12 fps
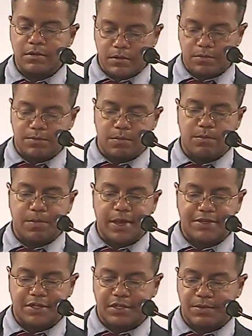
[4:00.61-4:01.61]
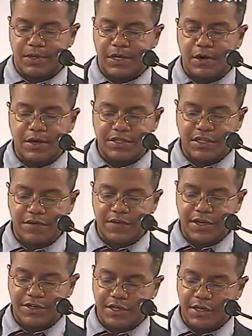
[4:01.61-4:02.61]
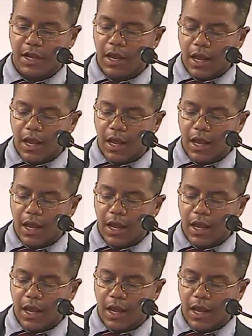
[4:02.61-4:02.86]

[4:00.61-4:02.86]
or basically regarding salvation.